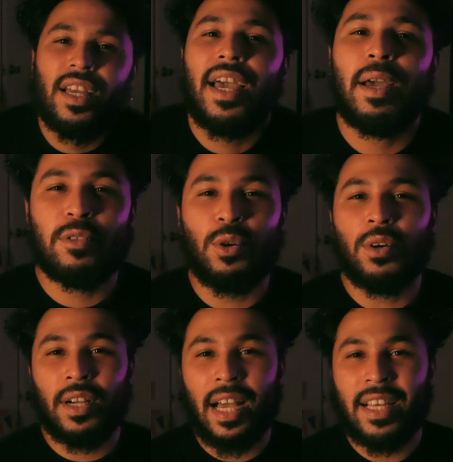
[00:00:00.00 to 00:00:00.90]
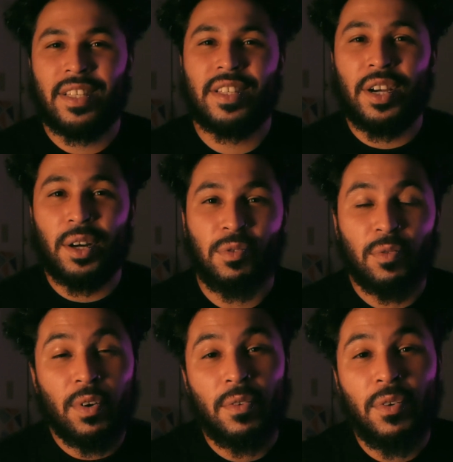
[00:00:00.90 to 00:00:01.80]
Hey, what's going on, guys? It's Kurt
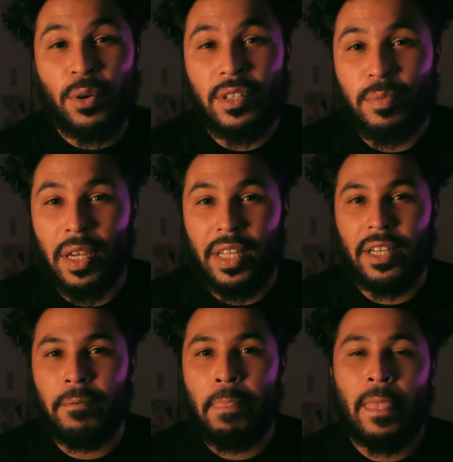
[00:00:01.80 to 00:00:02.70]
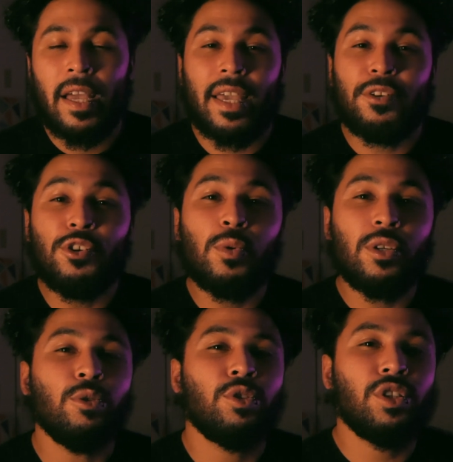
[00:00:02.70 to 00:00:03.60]
from ForeverFocusedMedia, and you know
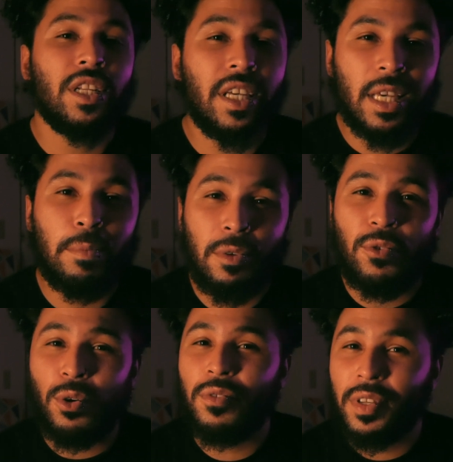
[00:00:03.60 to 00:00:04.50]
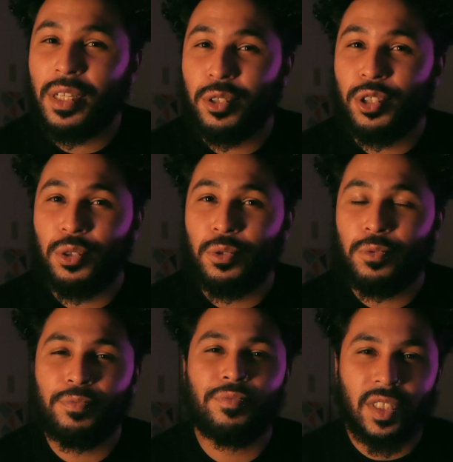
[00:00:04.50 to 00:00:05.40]
what you shouldn't eat before a video shoot?
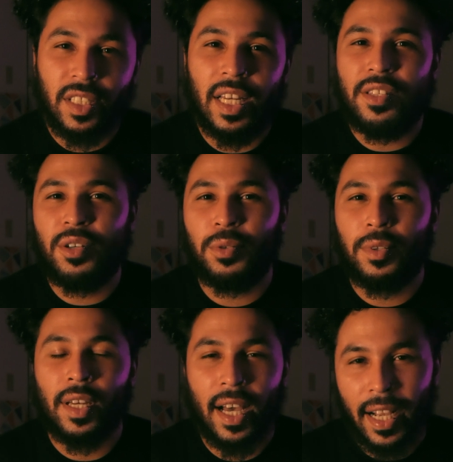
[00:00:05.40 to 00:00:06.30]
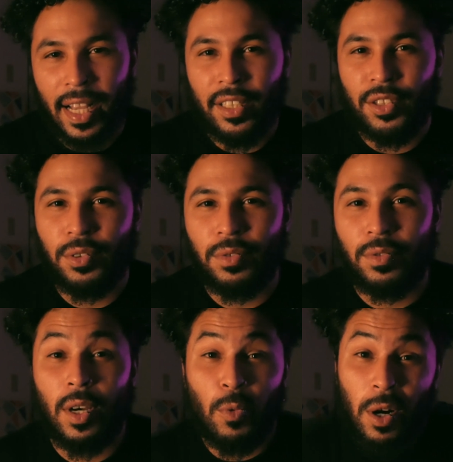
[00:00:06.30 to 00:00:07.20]
Stay tuned. I got you.
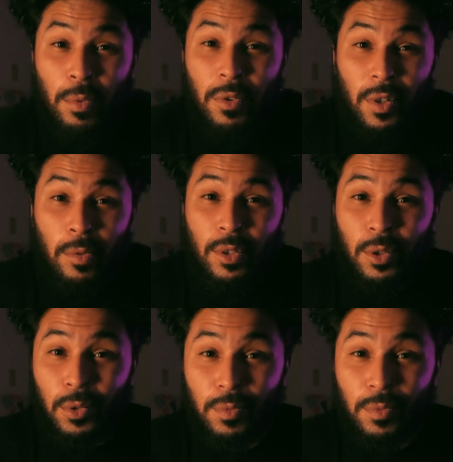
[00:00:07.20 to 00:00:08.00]
Welcome to film school.